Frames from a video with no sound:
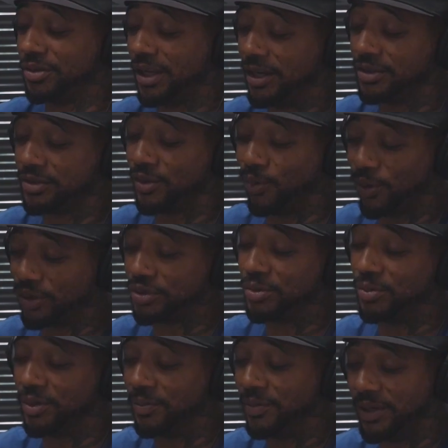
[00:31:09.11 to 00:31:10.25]
They listen to worship
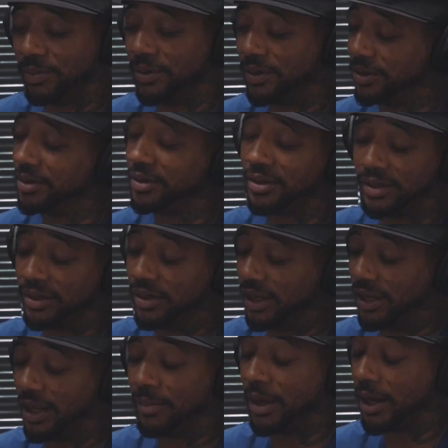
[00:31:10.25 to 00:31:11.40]
with me, but they be